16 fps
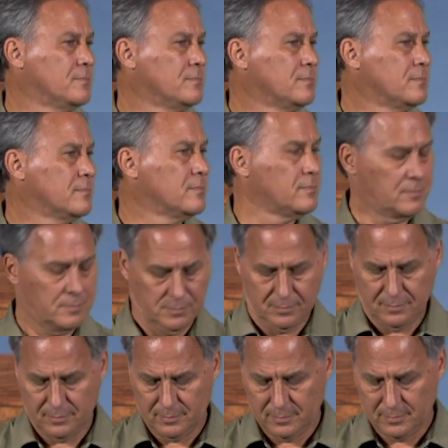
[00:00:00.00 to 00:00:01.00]

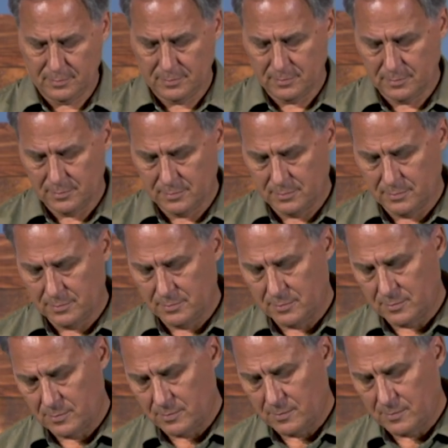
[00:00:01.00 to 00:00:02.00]

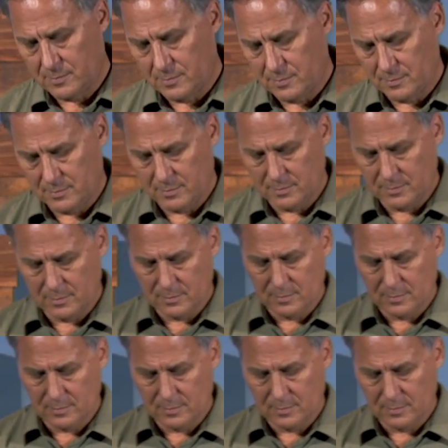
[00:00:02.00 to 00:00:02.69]
(no one is talking)